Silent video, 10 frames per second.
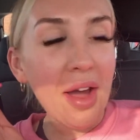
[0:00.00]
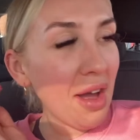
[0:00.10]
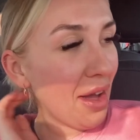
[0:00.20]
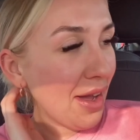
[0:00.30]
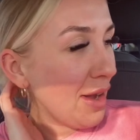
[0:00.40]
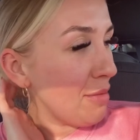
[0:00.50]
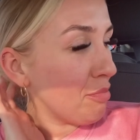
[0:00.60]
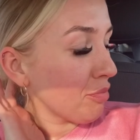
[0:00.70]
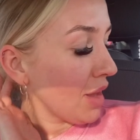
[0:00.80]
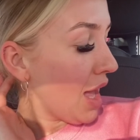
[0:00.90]
um,
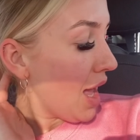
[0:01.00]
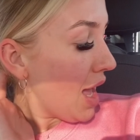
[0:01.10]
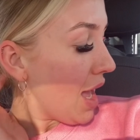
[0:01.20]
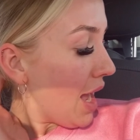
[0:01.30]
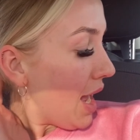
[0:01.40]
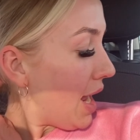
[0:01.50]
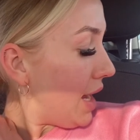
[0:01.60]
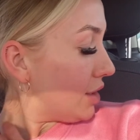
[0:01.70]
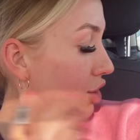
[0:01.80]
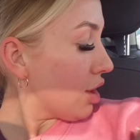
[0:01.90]

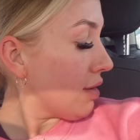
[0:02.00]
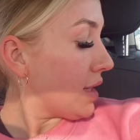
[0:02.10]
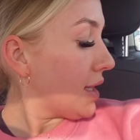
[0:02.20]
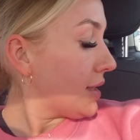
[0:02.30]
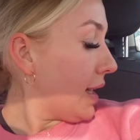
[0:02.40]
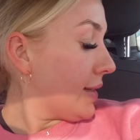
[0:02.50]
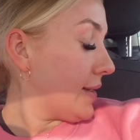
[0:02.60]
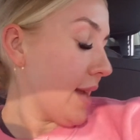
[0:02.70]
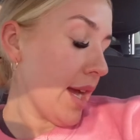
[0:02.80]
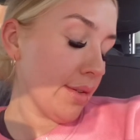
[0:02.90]
it's two days later
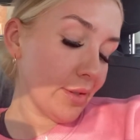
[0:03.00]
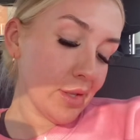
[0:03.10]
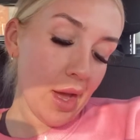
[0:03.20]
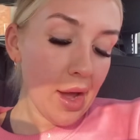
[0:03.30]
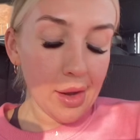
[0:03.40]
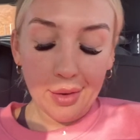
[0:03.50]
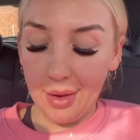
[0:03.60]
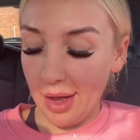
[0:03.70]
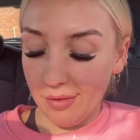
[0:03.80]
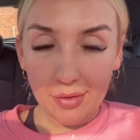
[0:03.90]
now, so
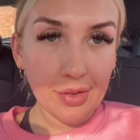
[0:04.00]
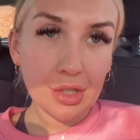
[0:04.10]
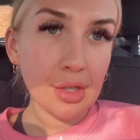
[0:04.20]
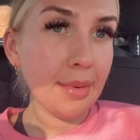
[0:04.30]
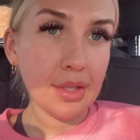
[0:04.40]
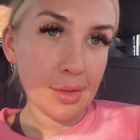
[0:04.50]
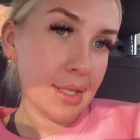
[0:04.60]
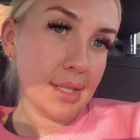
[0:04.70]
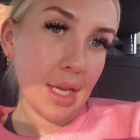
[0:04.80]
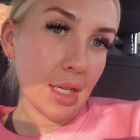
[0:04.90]
I've officially been
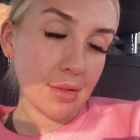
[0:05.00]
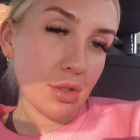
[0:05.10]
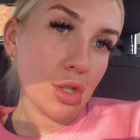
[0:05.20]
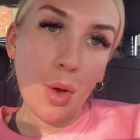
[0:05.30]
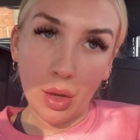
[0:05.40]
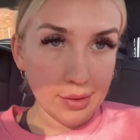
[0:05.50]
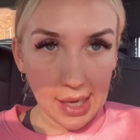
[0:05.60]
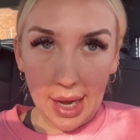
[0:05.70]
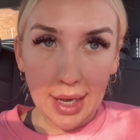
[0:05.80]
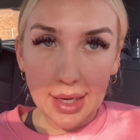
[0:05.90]
twenty-six for two whole
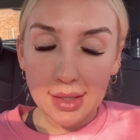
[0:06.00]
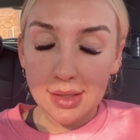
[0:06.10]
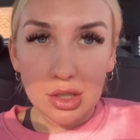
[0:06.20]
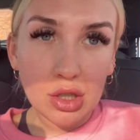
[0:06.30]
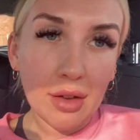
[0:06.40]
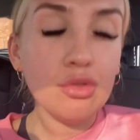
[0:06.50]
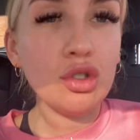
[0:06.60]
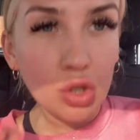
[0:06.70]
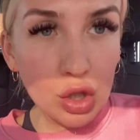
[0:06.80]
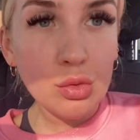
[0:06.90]
days. I've
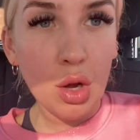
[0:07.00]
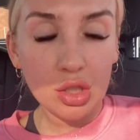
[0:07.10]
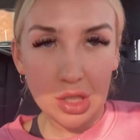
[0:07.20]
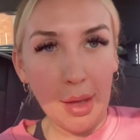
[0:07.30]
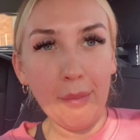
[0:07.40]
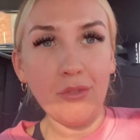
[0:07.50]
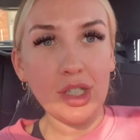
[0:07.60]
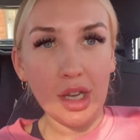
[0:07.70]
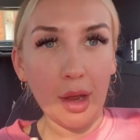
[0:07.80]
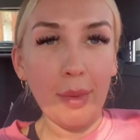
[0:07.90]
just watched that
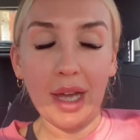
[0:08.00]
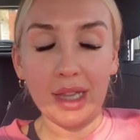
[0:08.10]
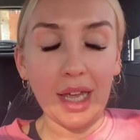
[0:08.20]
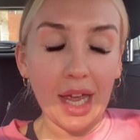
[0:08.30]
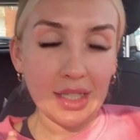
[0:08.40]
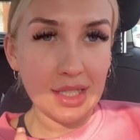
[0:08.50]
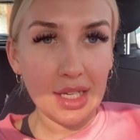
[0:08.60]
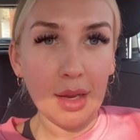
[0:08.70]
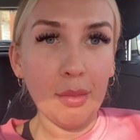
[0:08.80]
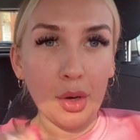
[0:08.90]
video back and like edited
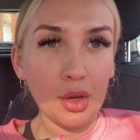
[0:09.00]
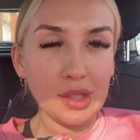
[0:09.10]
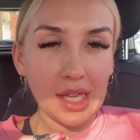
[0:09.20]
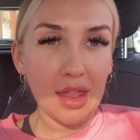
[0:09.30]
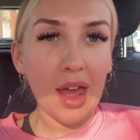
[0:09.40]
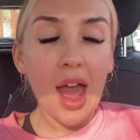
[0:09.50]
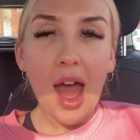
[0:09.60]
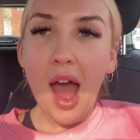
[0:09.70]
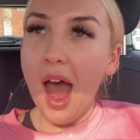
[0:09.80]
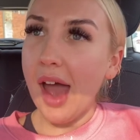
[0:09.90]
it and put it all together,
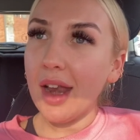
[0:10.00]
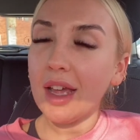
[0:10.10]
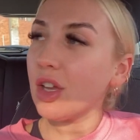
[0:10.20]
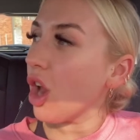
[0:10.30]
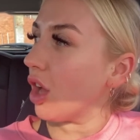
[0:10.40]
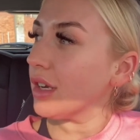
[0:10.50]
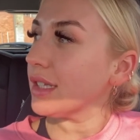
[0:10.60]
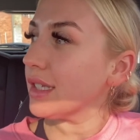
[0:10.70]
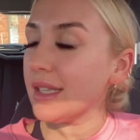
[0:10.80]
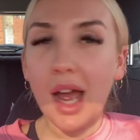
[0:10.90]
and I can
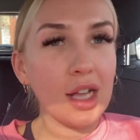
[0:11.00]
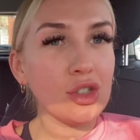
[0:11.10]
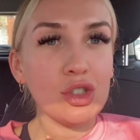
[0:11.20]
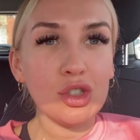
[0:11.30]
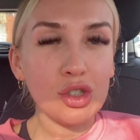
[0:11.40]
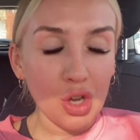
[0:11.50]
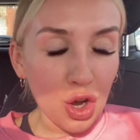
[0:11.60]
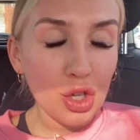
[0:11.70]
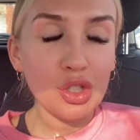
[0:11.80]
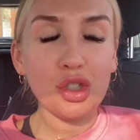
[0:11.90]
honestly say I had
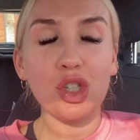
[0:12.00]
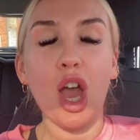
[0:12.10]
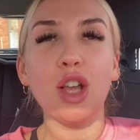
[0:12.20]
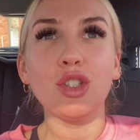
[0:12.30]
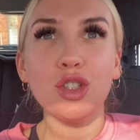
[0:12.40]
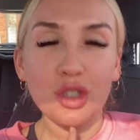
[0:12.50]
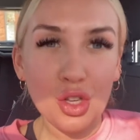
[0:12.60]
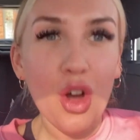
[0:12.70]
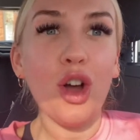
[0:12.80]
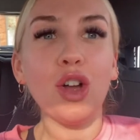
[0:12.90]
such,
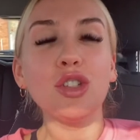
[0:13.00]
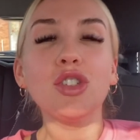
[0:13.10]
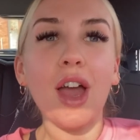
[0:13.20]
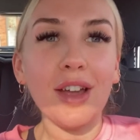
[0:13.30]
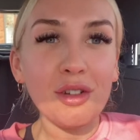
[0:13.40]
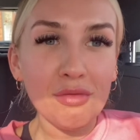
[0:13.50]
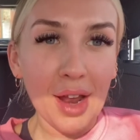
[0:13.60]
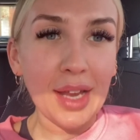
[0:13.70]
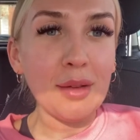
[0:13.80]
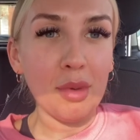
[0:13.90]
such. a
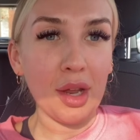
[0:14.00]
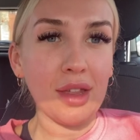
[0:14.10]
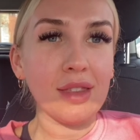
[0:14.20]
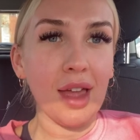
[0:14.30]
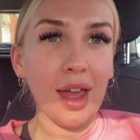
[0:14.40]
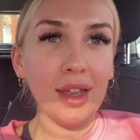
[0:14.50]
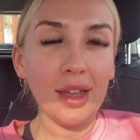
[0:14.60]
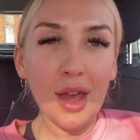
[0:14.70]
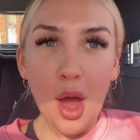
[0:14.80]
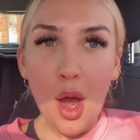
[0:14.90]
great birthday.
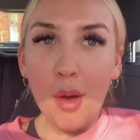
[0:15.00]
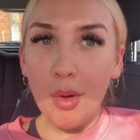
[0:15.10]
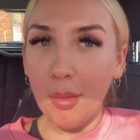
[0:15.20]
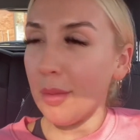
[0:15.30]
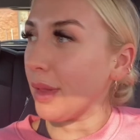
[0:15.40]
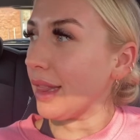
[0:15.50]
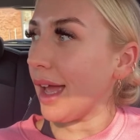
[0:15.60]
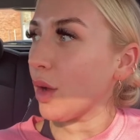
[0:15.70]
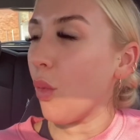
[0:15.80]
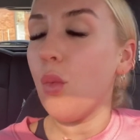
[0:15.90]
Probably
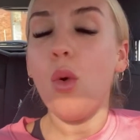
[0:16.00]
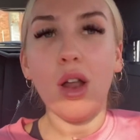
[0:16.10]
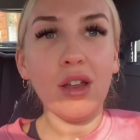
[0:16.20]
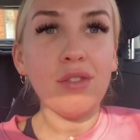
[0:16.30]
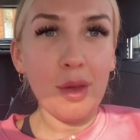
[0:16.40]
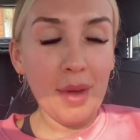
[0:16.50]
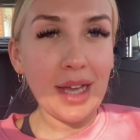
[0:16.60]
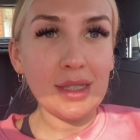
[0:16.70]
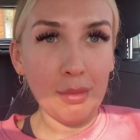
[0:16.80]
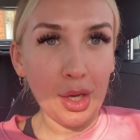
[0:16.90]
like one of the
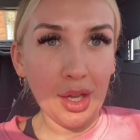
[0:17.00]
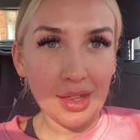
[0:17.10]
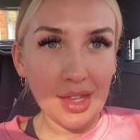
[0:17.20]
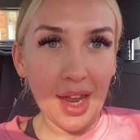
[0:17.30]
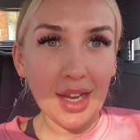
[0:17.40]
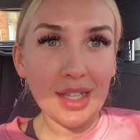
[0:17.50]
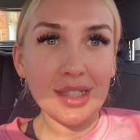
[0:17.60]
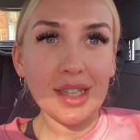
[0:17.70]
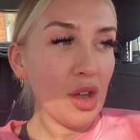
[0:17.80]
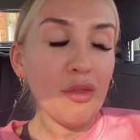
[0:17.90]
best
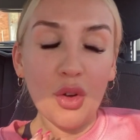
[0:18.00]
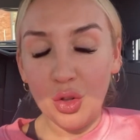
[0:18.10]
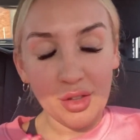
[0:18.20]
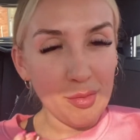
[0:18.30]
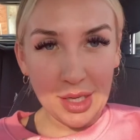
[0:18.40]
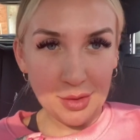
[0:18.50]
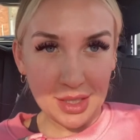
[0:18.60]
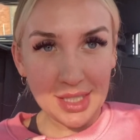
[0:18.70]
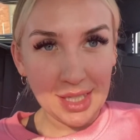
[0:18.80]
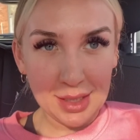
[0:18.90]
birthdays of all of my
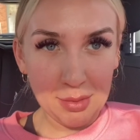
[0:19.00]
twenty-six